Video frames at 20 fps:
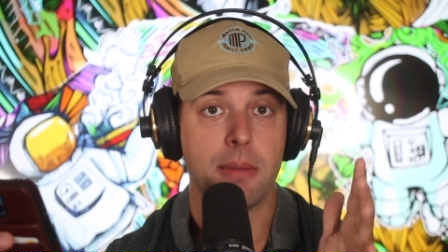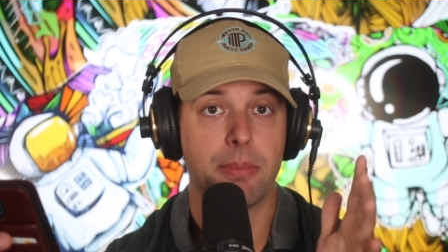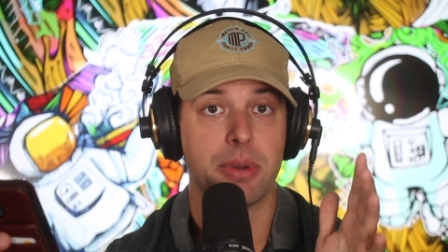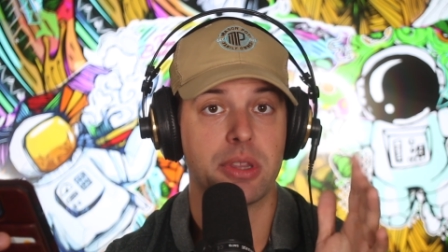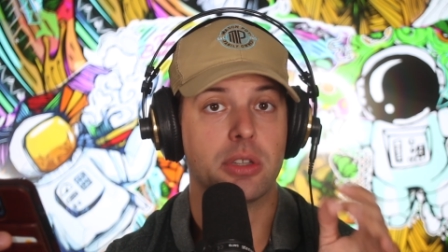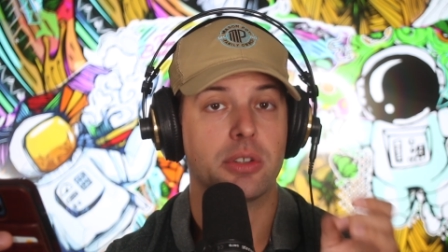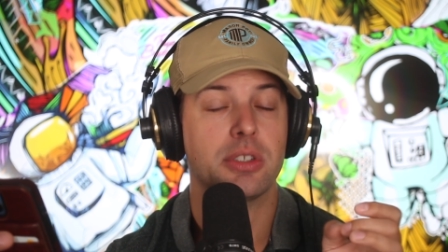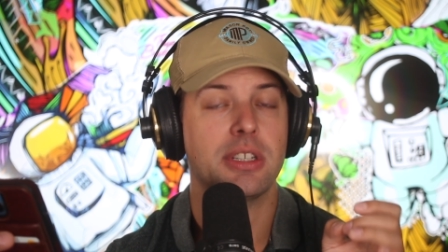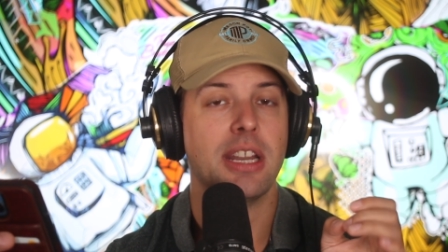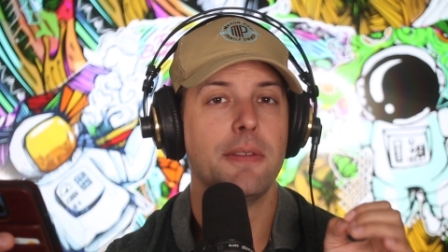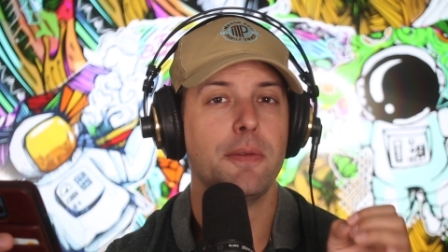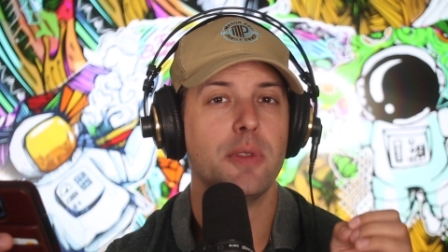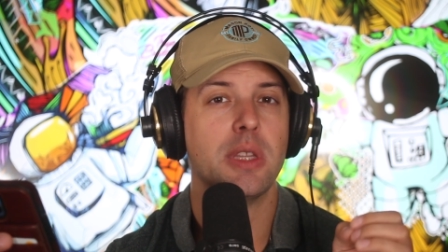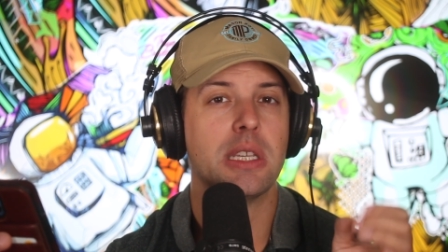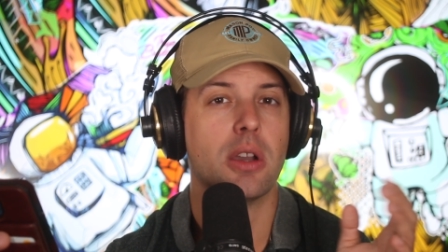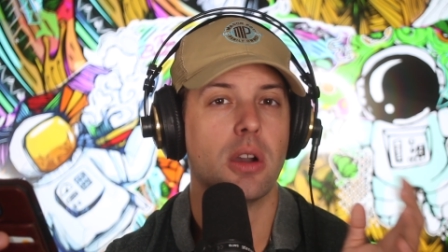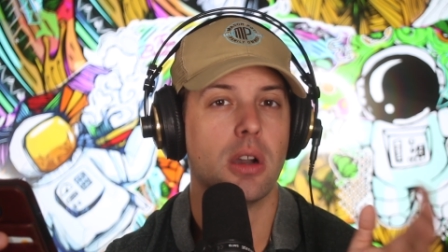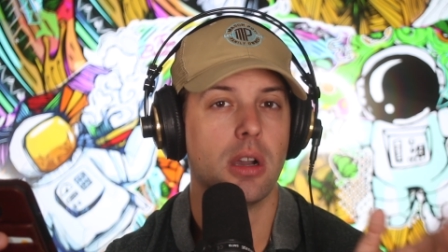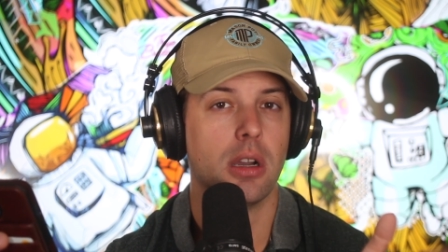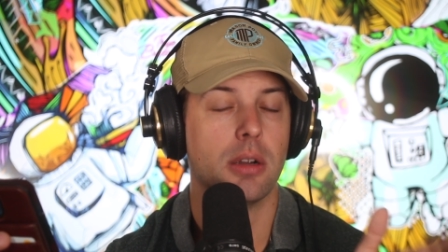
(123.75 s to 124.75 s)
But there
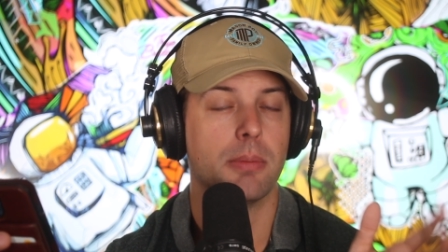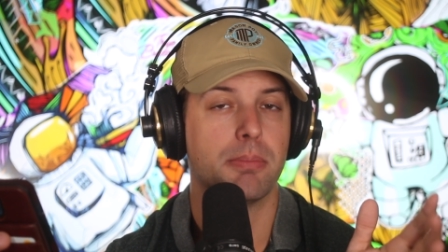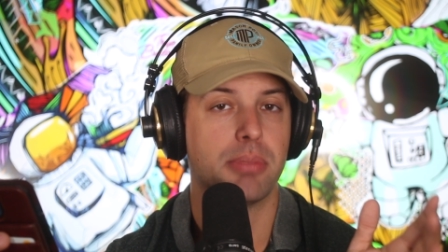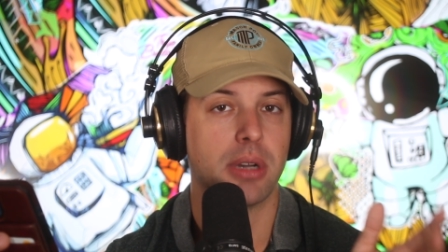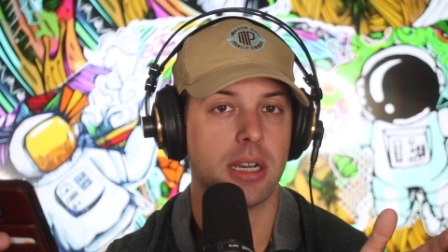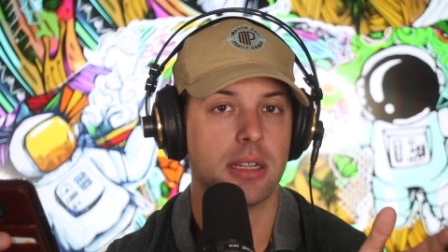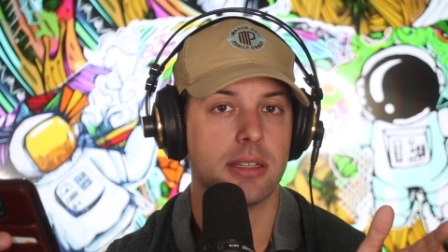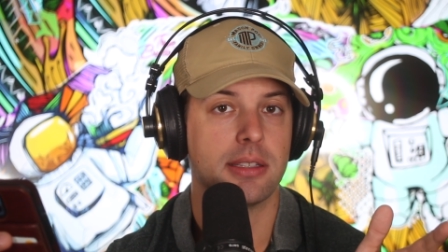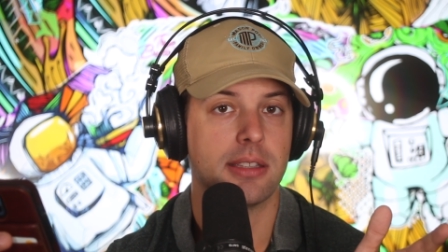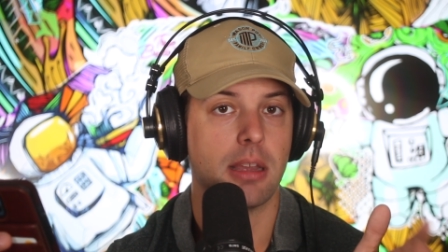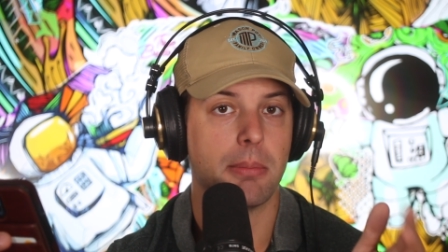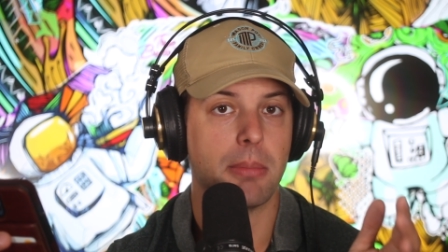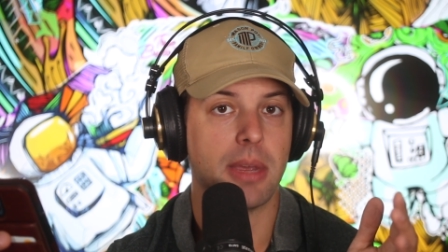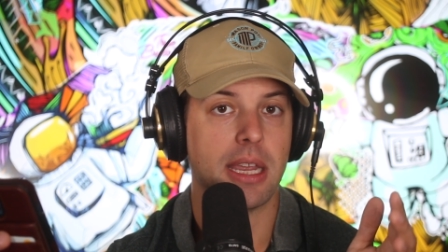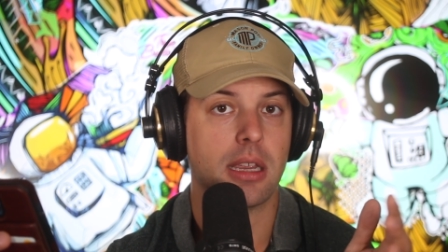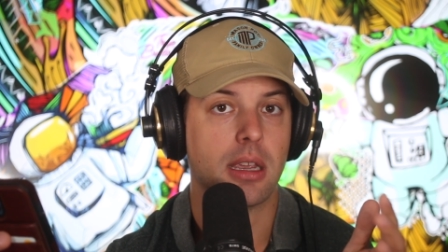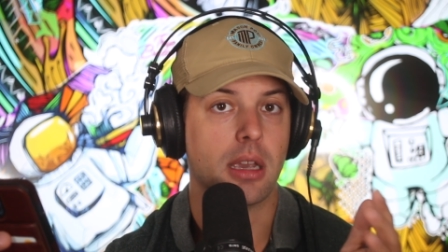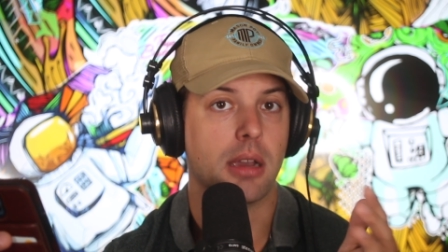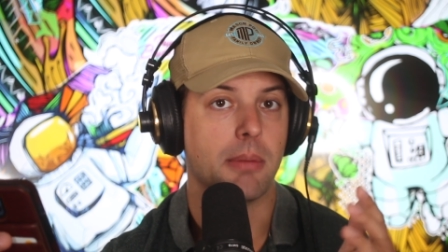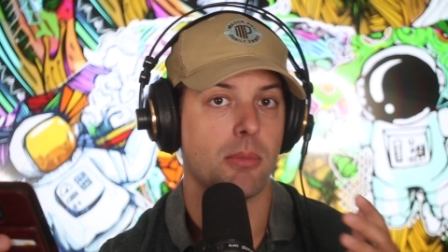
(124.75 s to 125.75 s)
definitely are buds that
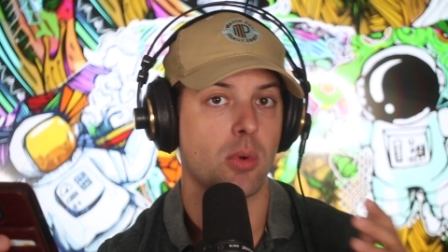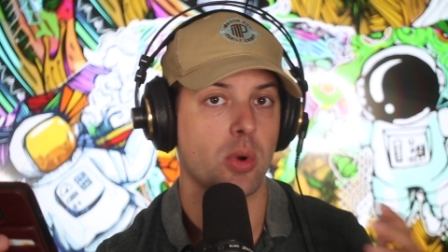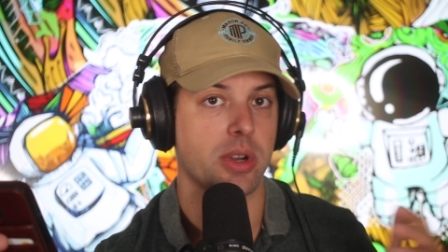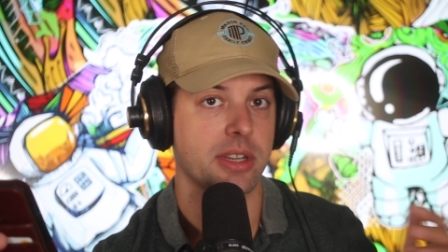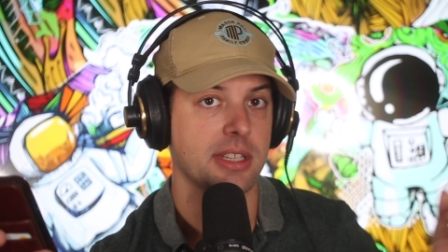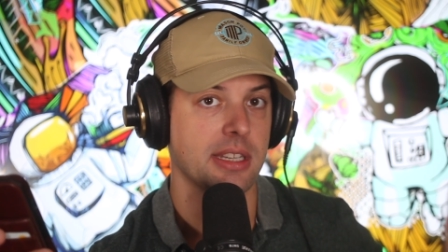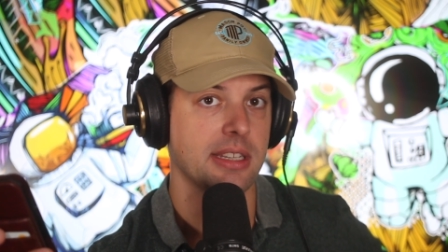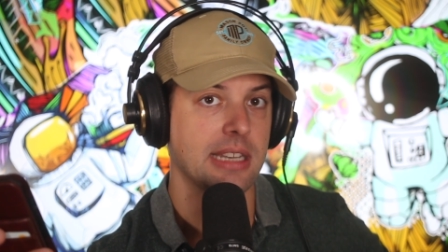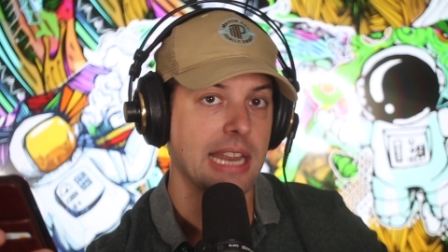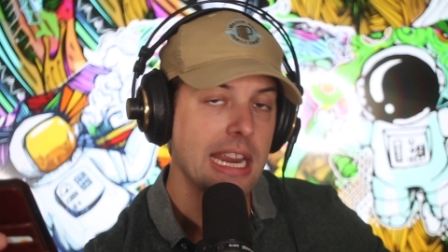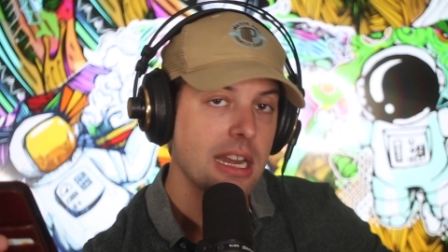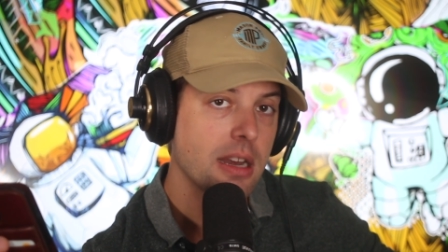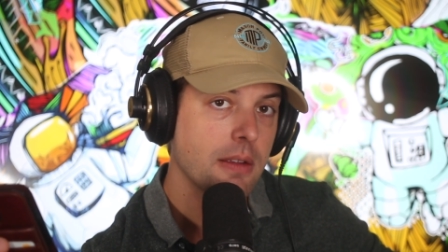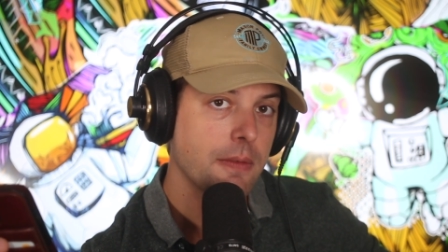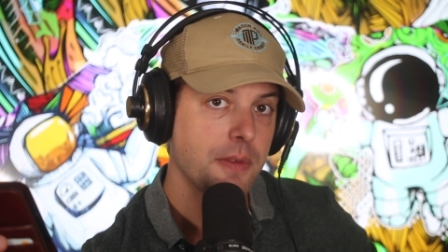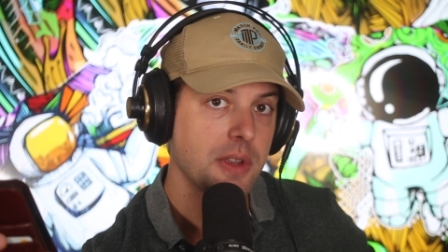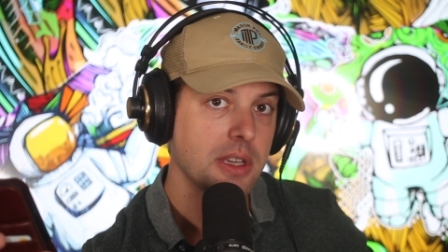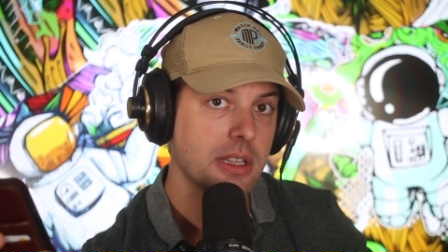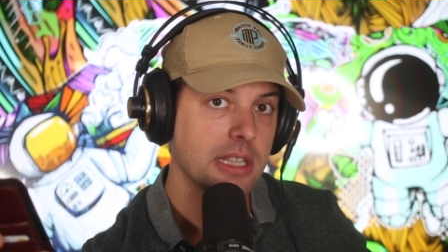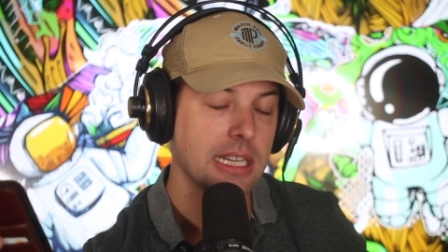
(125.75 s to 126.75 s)
make a more
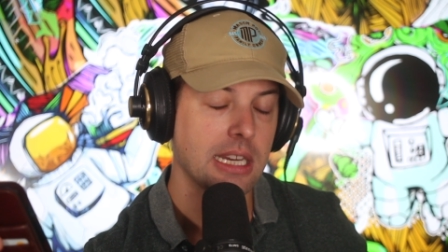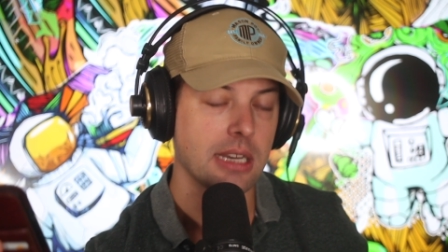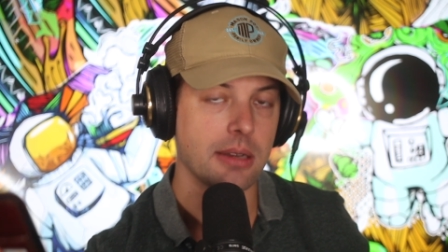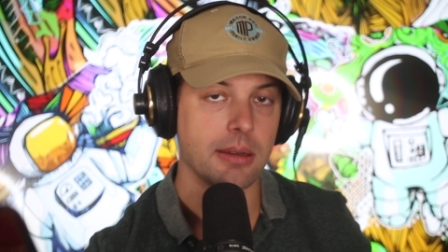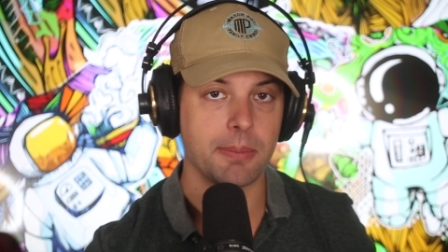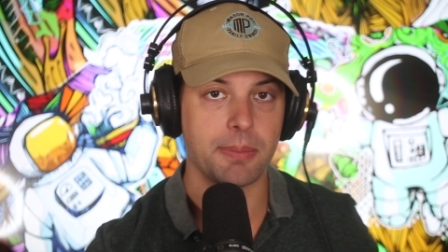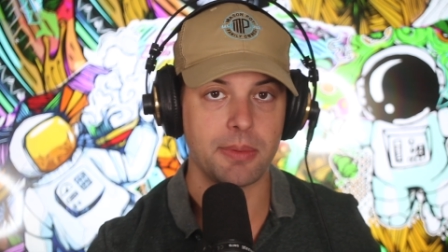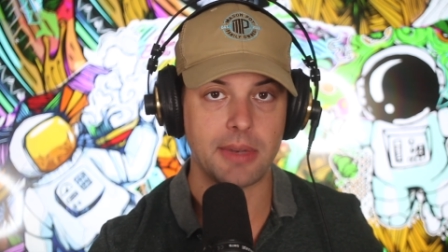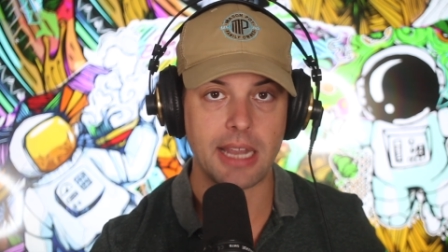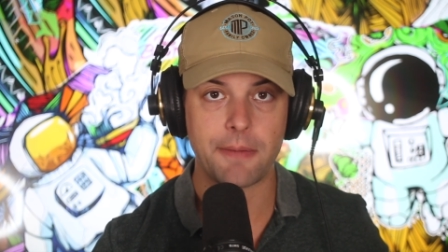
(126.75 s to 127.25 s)
sedative feeling and